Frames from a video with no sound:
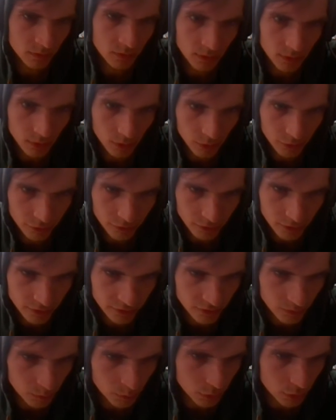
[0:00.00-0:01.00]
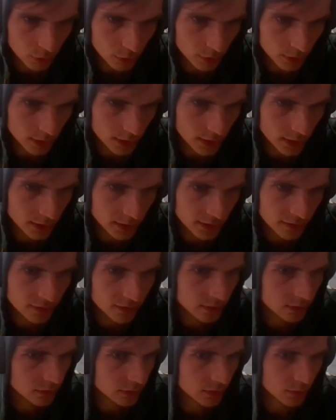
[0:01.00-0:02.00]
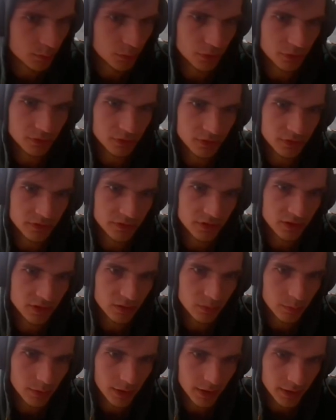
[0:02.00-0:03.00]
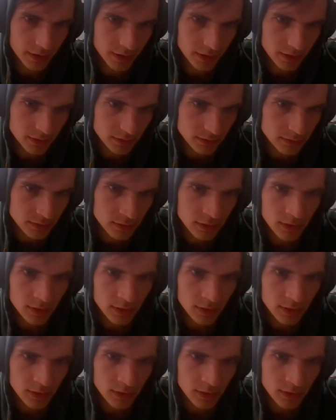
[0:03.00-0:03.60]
close to the support line, it's a good opportunity to buy again,